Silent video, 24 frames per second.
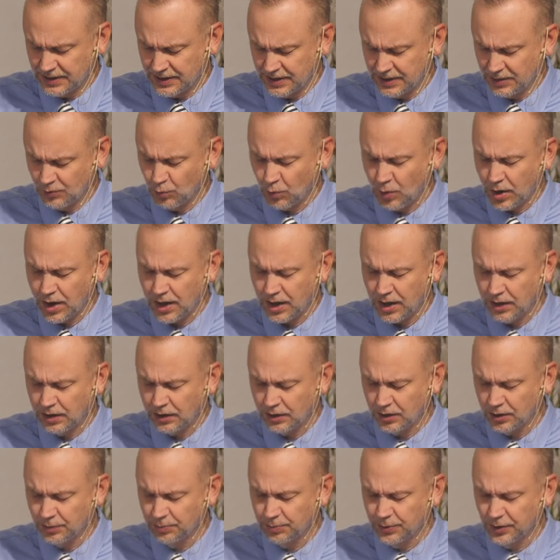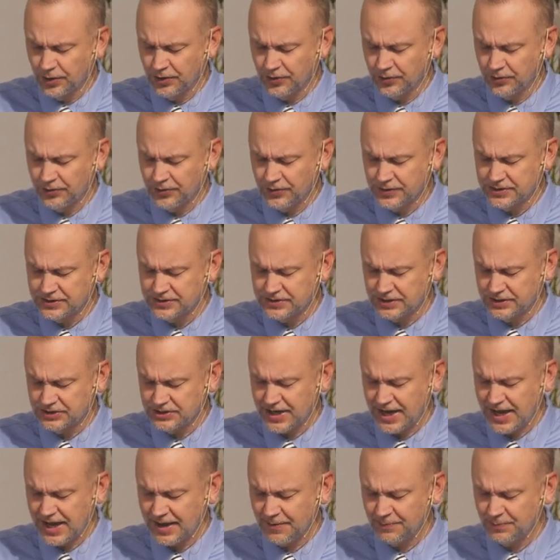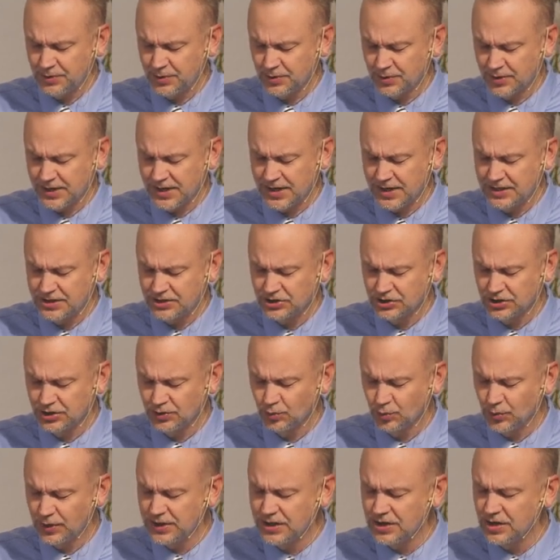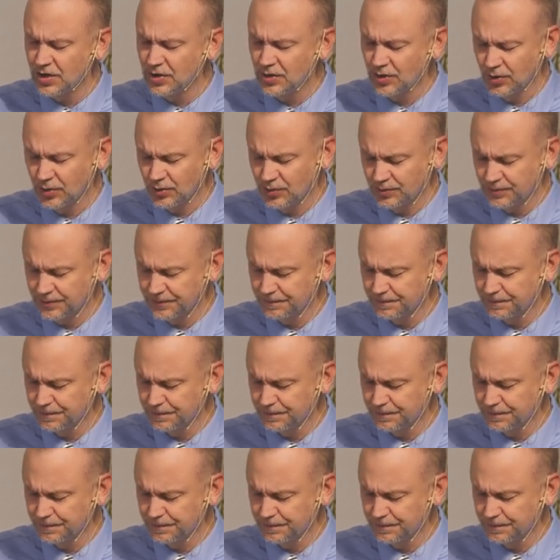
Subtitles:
And while a birth is such a happy occasion, we know